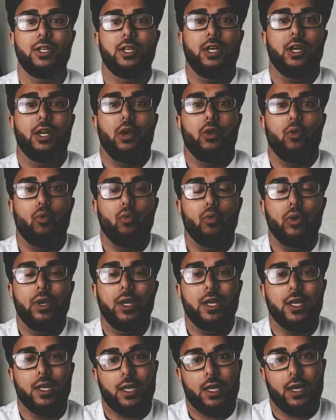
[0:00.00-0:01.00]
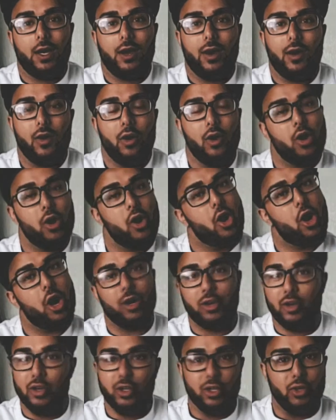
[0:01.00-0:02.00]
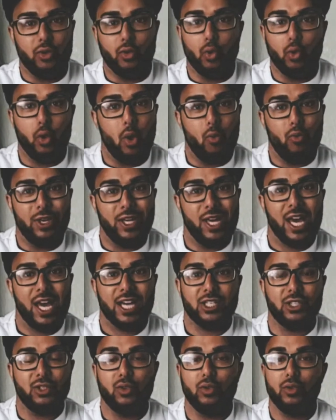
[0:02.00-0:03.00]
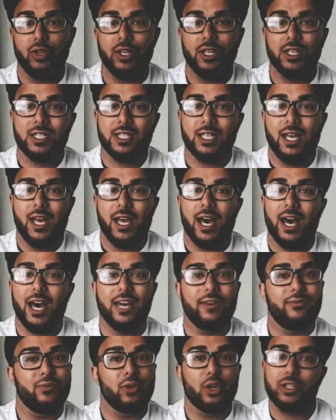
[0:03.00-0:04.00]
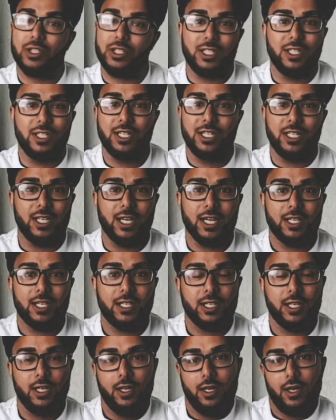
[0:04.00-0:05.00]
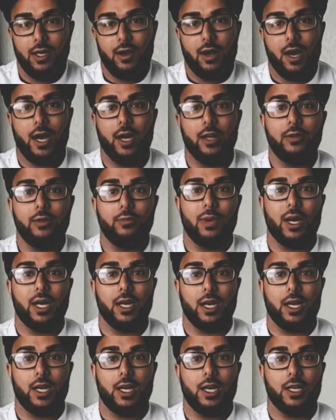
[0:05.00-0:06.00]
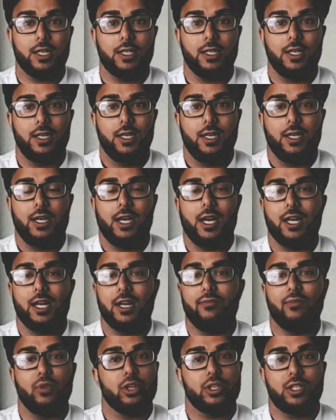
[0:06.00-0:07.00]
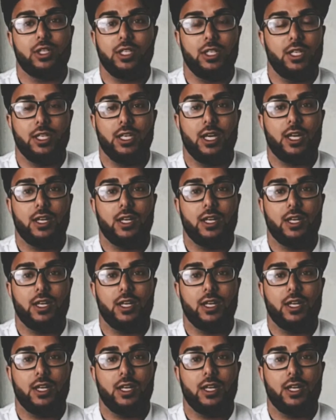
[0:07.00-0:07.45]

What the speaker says: We are gonna do a reaction to this. I have not seen it yet. Hand my heart, I have not seen it yet.